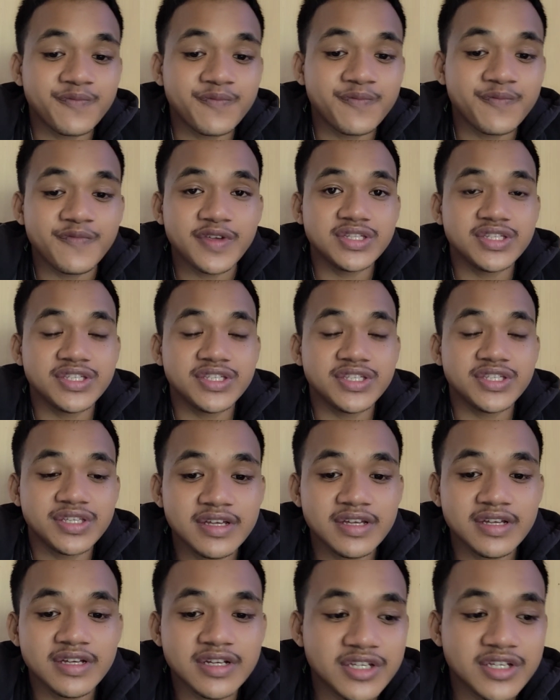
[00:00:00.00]
meats
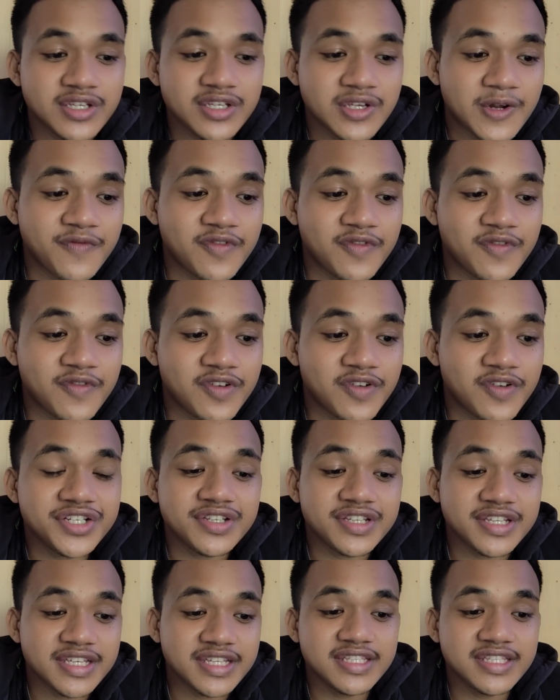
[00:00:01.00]
your
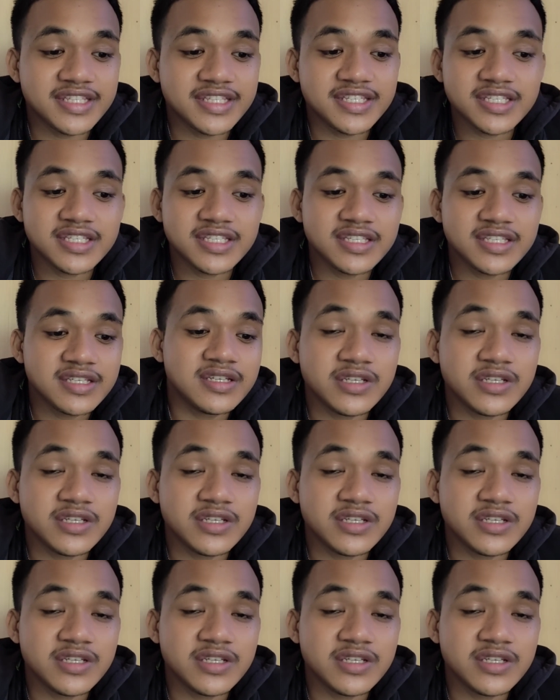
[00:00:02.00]
operation needs,